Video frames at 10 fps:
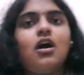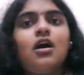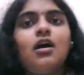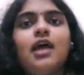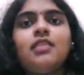
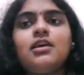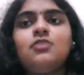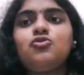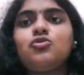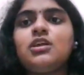And
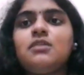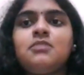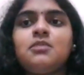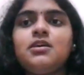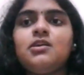then show
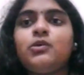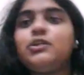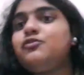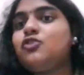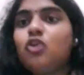them maybe
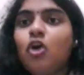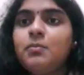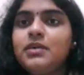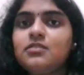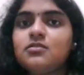one of your
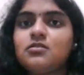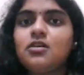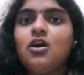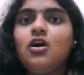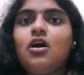
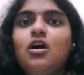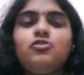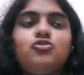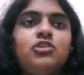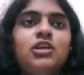hobbies,
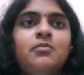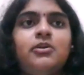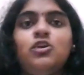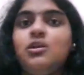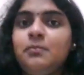or show them
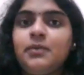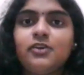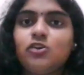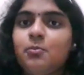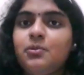an
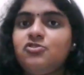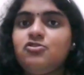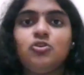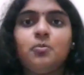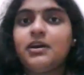Olympiad
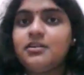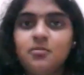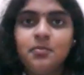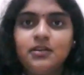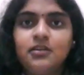competition you
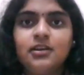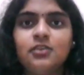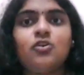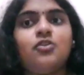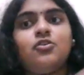participated
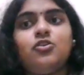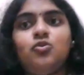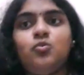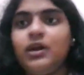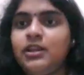in or
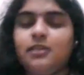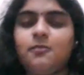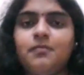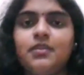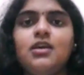you won it.
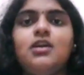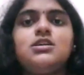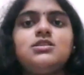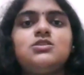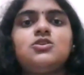
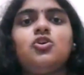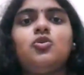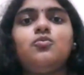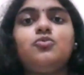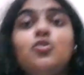
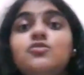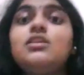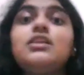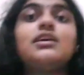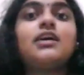So those
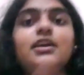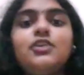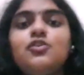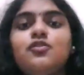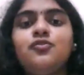are the
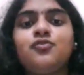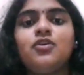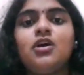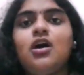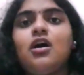kind
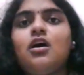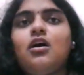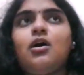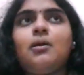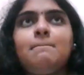
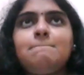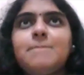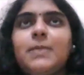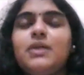of